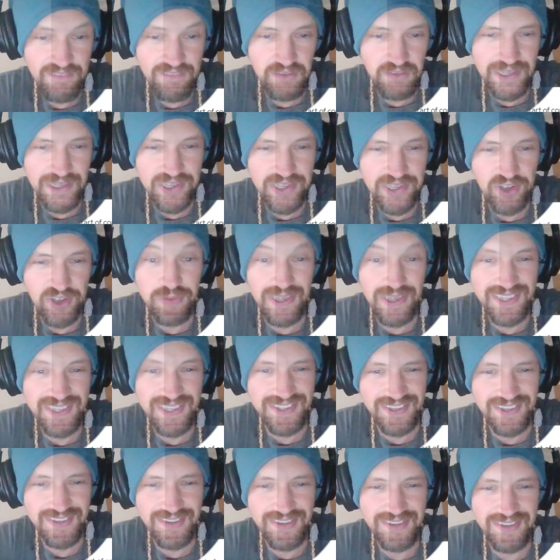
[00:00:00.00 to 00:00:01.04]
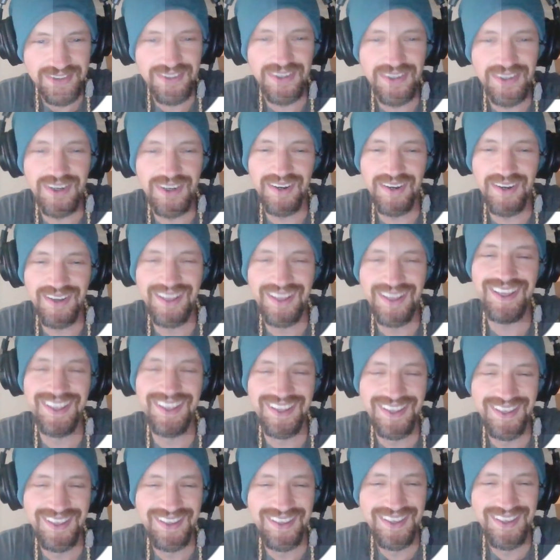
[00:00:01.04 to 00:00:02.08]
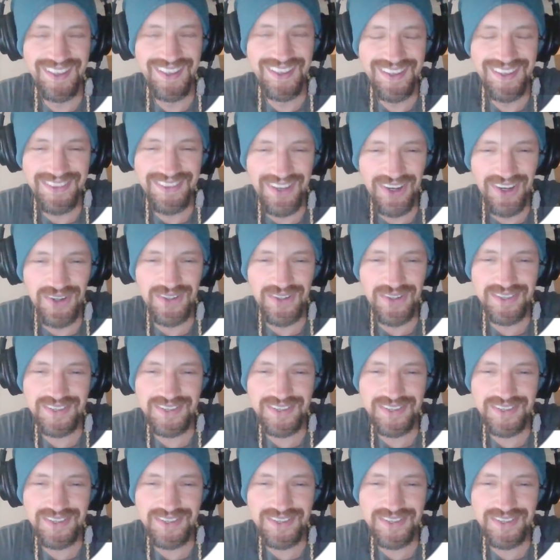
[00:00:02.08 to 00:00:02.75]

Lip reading: the money to replace it. Though,